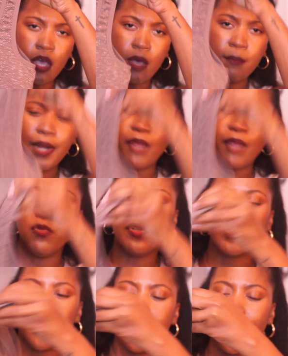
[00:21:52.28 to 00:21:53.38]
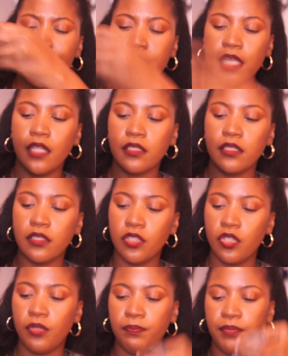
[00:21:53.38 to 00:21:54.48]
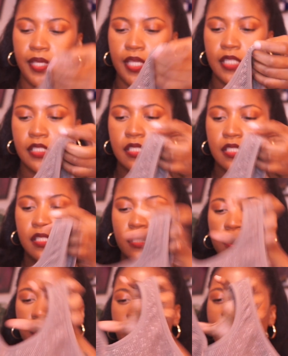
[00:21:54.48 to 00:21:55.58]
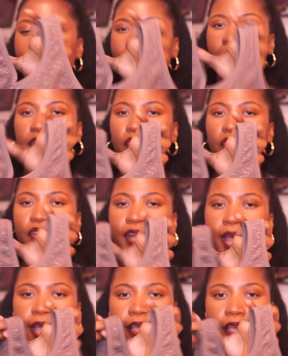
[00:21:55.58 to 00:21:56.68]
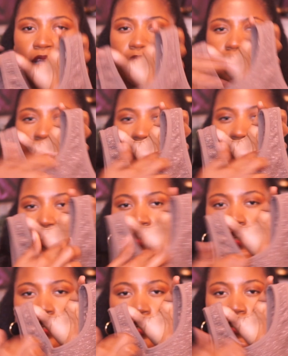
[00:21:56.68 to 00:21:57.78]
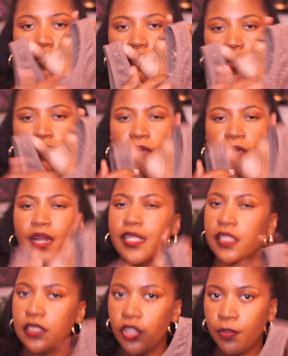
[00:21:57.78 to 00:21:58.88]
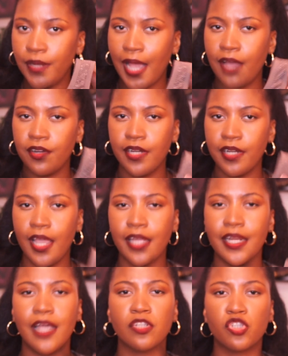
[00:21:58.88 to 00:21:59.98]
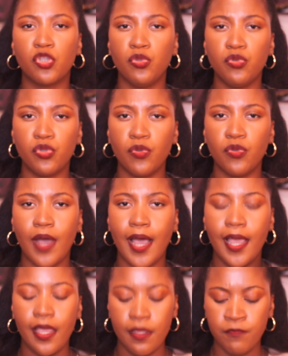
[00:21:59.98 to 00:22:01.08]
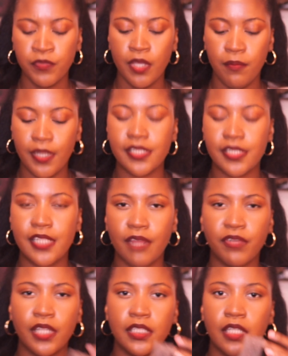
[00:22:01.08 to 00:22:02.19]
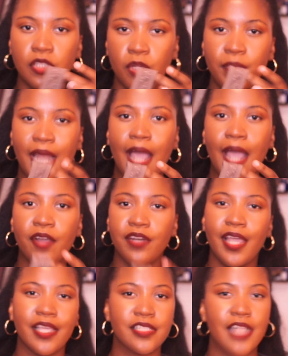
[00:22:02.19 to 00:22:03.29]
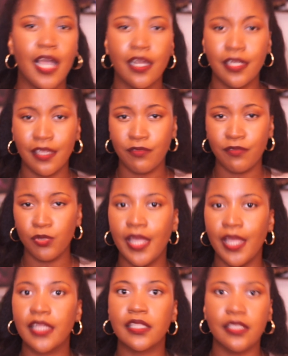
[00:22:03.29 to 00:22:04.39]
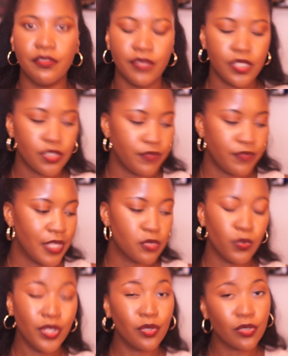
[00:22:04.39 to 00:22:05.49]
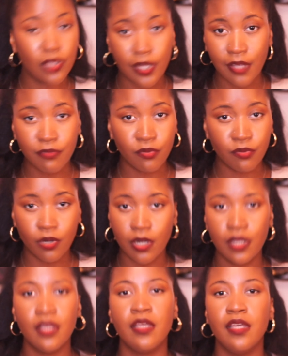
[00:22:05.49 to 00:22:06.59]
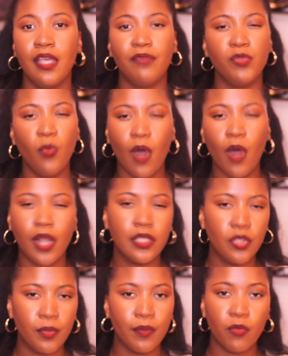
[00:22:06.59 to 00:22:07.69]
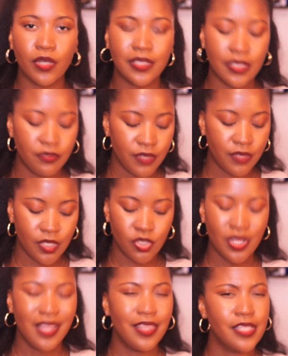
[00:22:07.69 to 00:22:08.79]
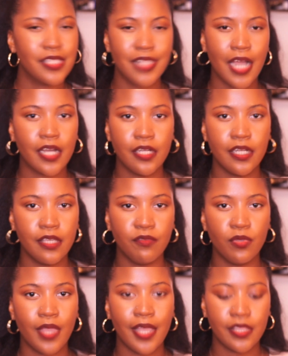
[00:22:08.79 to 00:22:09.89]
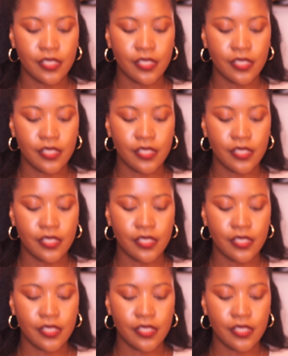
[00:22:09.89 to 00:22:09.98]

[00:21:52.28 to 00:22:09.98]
But I will say that it's a little bit higher neck. Like this part is a little bit higher neck. Not too high, but it's definitely a little bit higher neck. It's not going to give like cleavage. If that's what you're looking for, if you want a little bit more cleavage, this is not going to give you that.